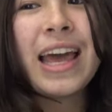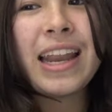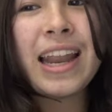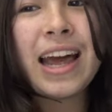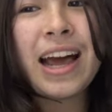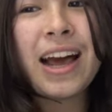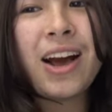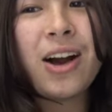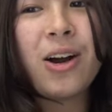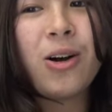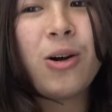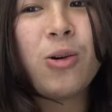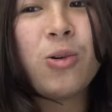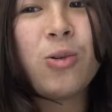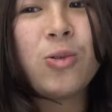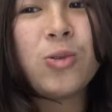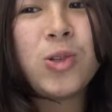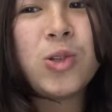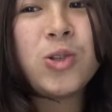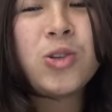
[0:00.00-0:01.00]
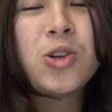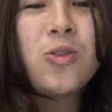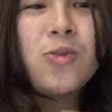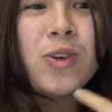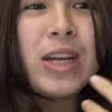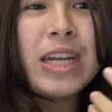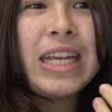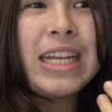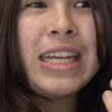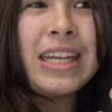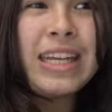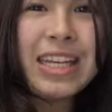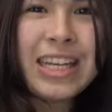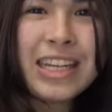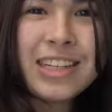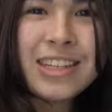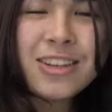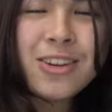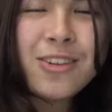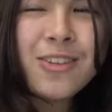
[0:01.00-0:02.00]
Now, you don't really
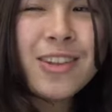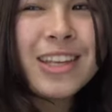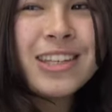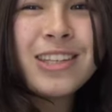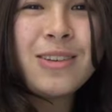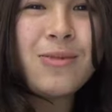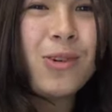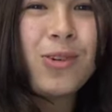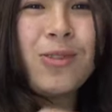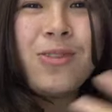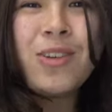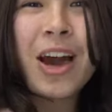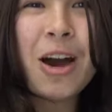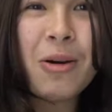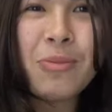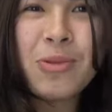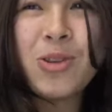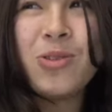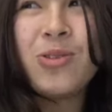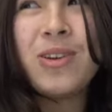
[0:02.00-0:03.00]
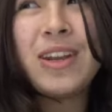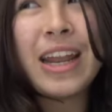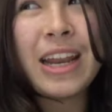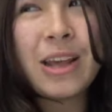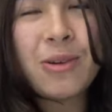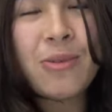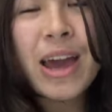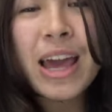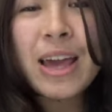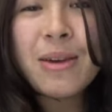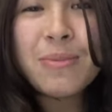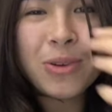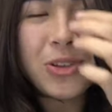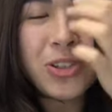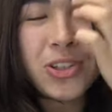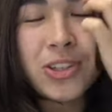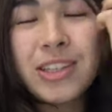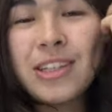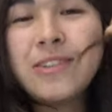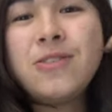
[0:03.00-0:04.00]
need to know this, it won't help you in any way, but
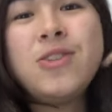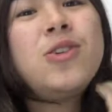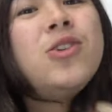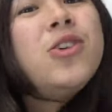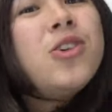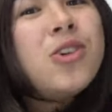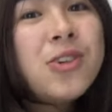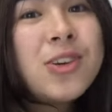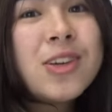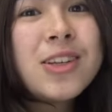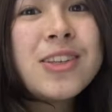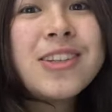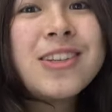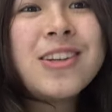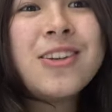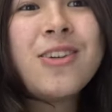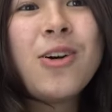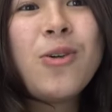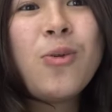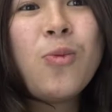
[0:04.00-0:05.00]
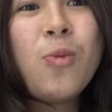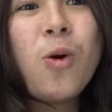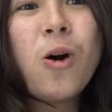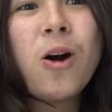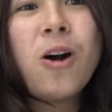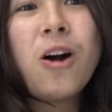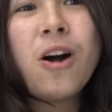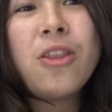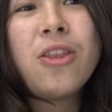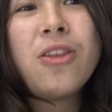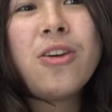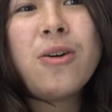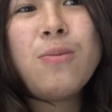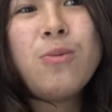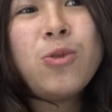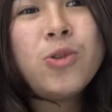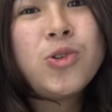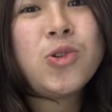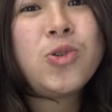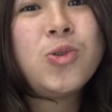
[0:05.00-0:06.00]
just if you're curious to know what are the
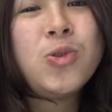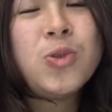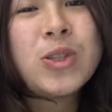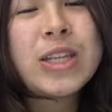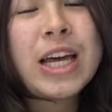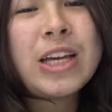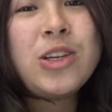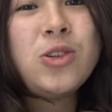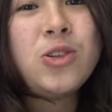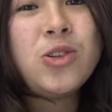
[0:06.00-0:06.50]
modules that you